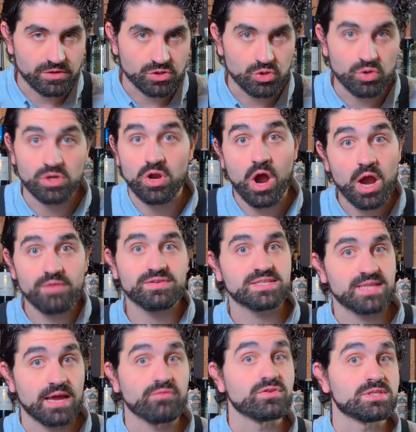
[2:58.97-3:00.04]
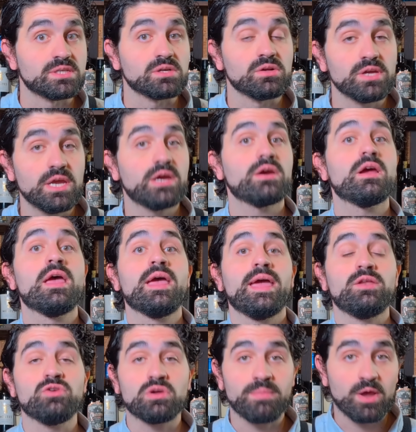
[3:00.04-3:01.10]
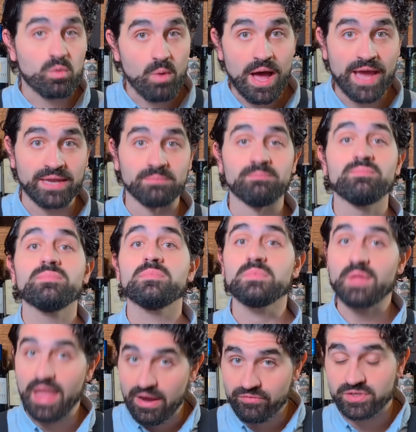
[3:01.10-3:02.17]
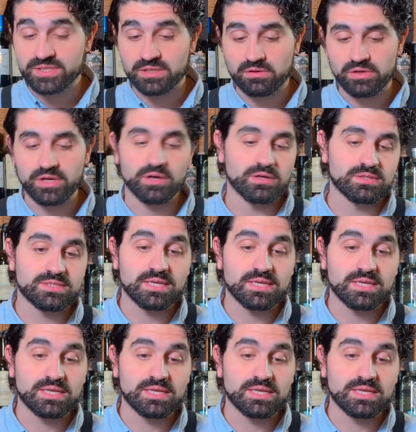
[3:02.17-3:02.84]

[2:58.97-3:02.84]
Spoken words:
so you can harvest every single year and you can make wine every single year.